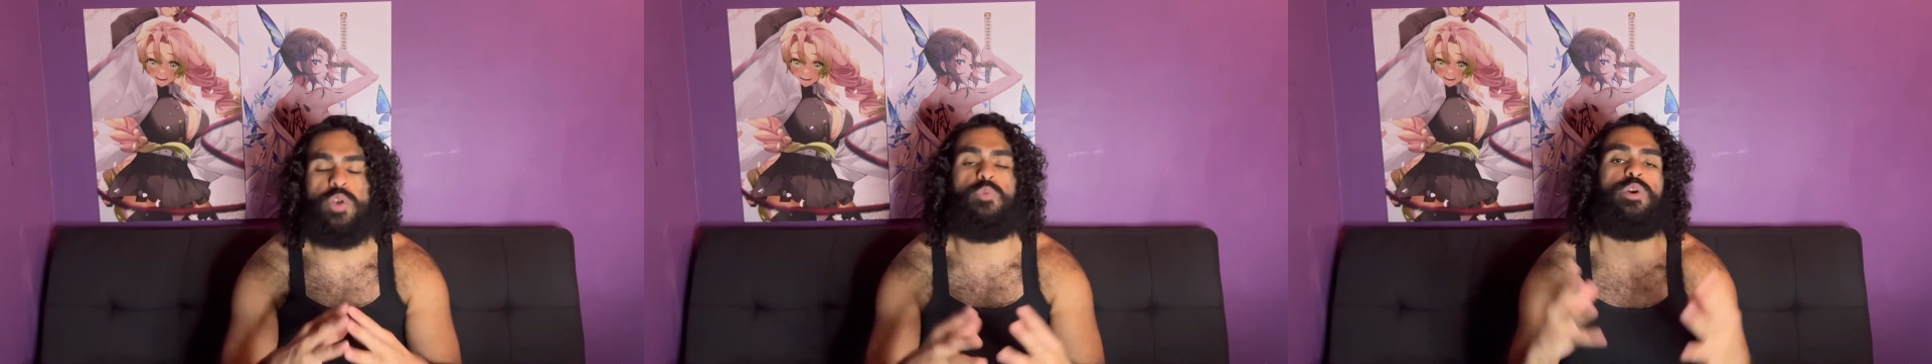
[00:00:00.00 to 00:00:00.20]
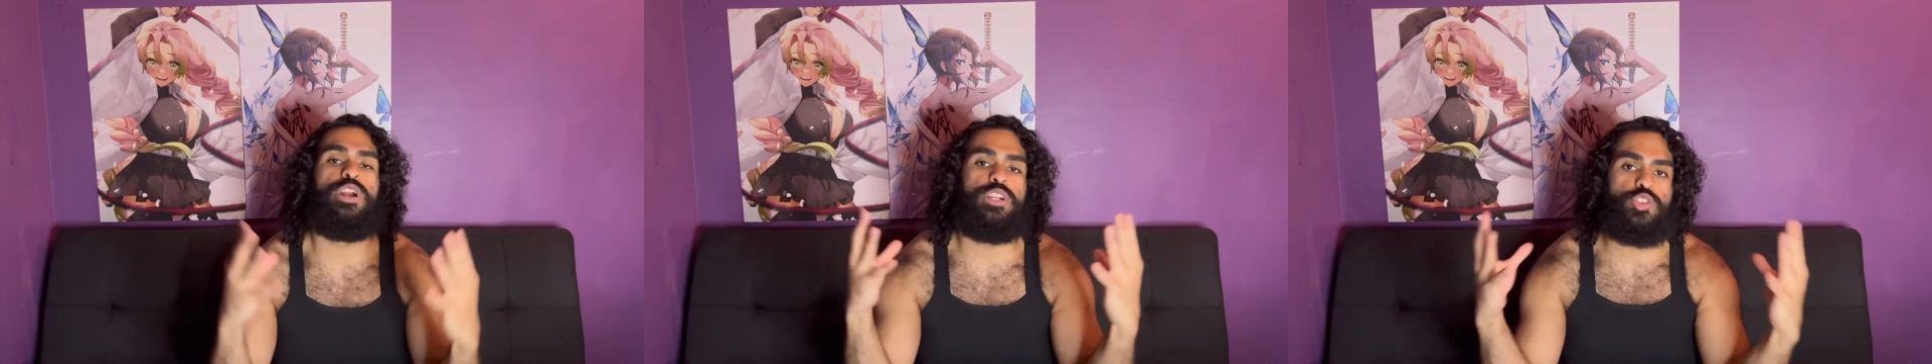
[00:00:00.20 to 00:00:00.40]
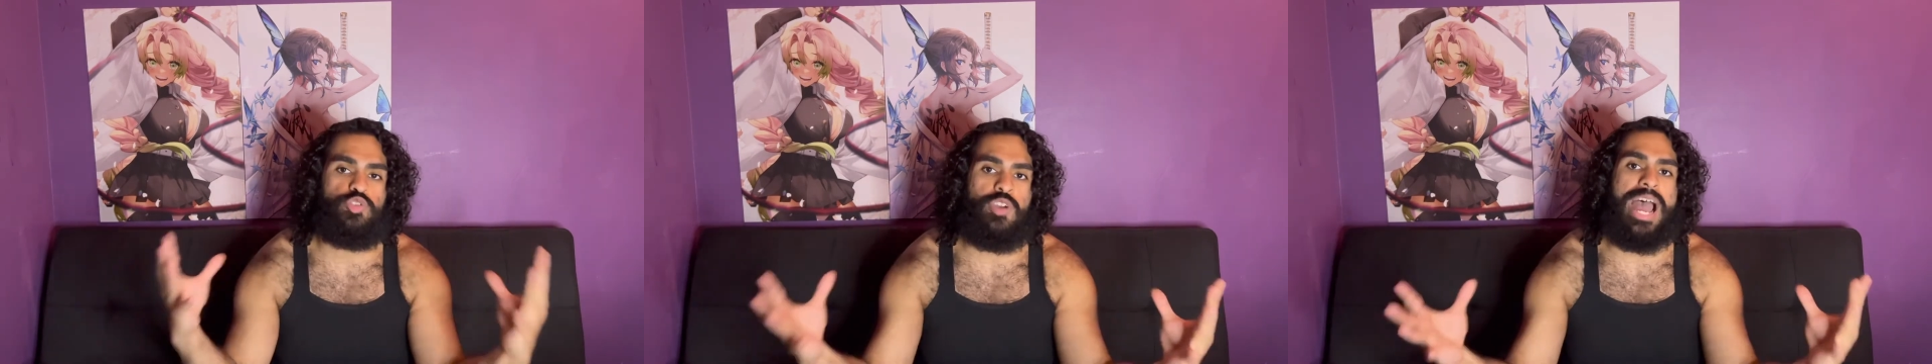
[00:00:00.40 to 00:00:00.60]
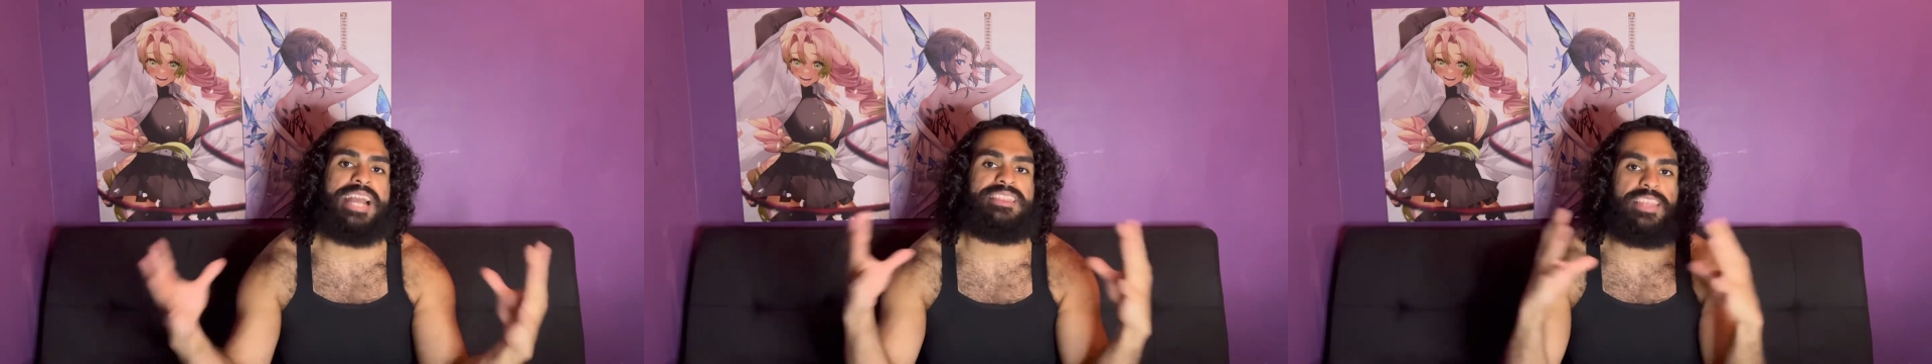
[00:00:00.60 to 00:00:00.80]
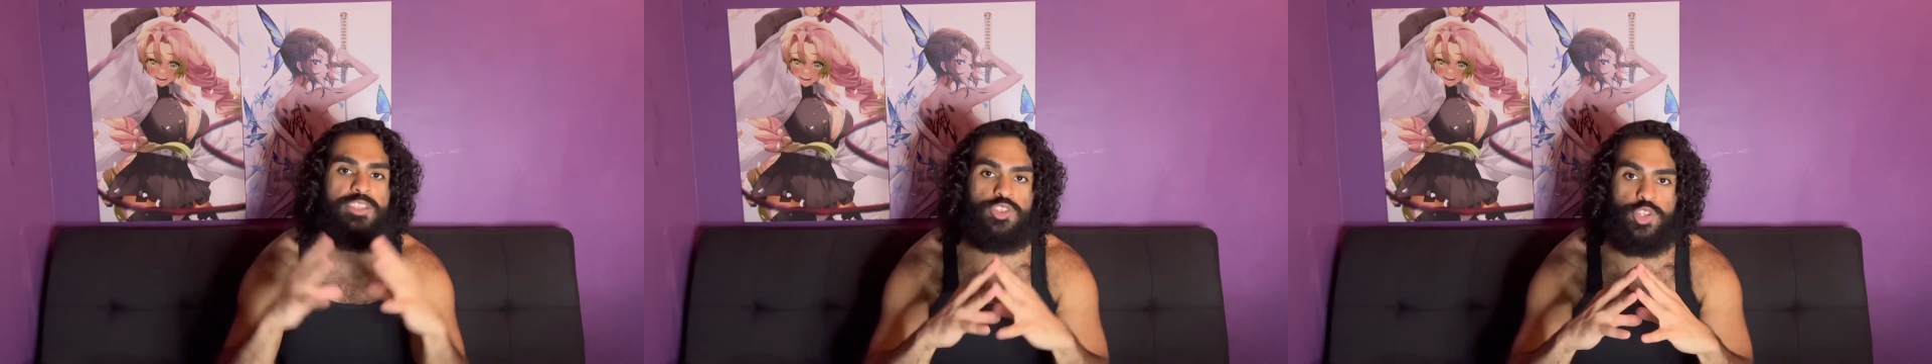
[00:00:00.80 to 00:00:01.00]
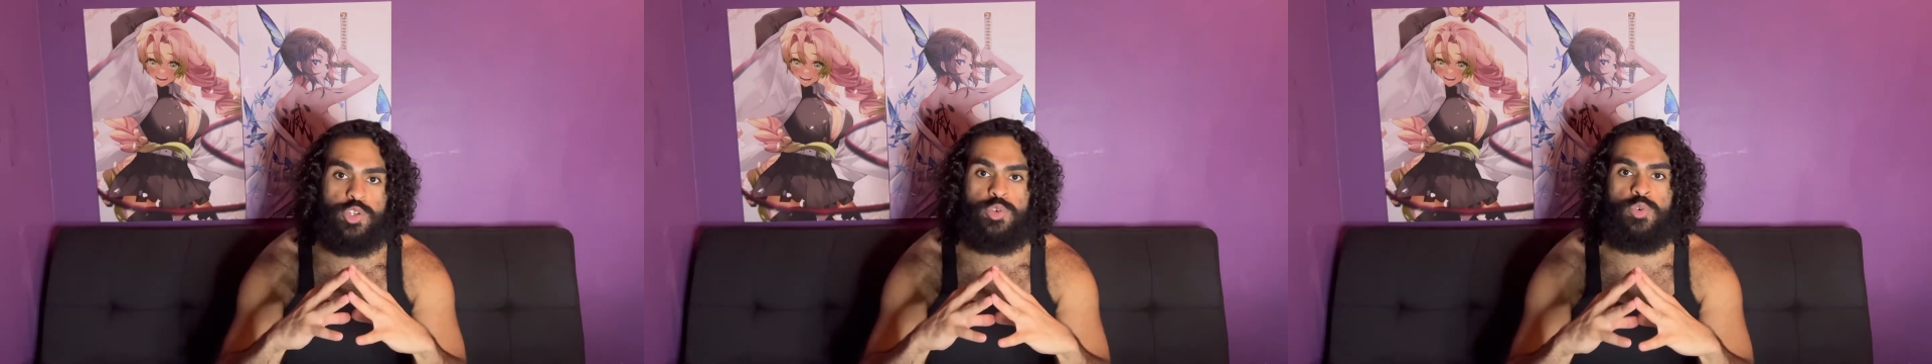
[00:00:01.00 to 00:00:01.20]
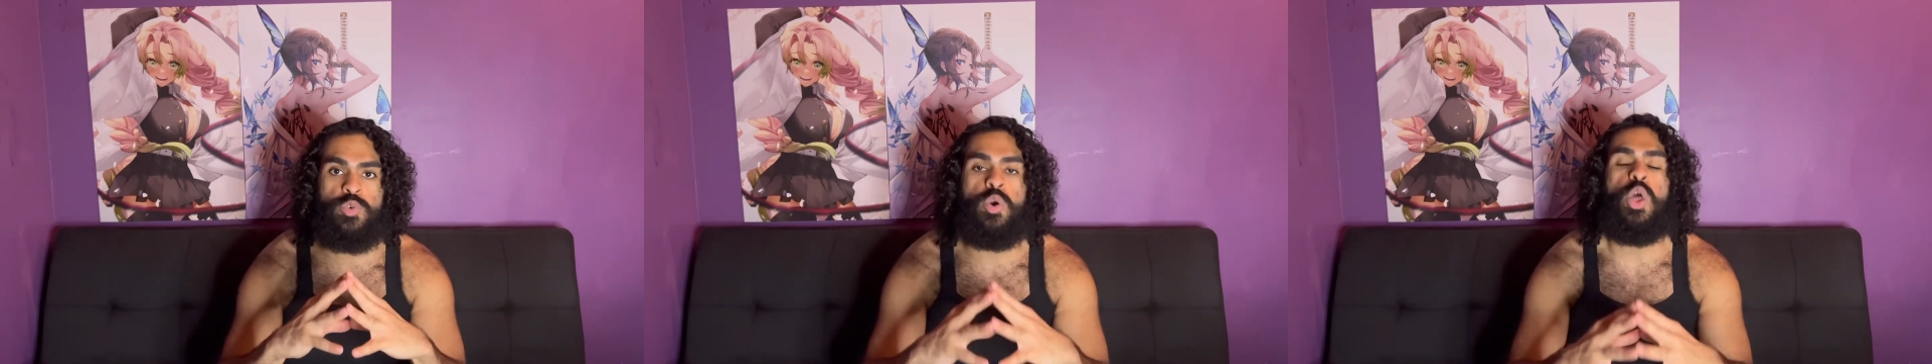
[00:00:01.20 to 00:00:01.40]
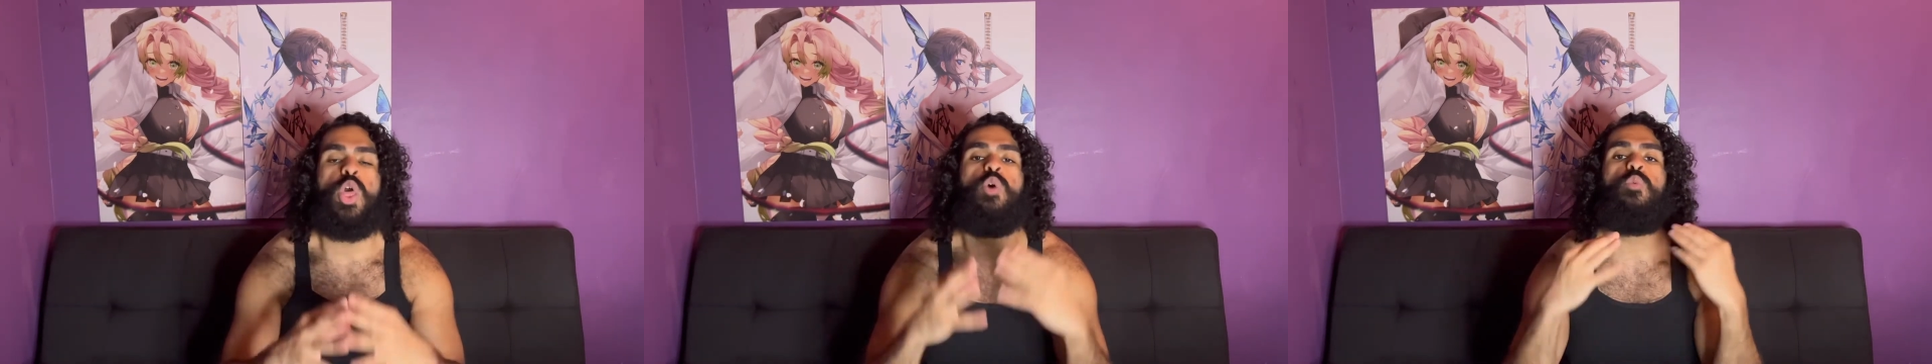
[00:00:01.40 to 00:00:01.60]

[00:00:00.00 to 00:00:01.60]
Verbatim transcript: We're attracted to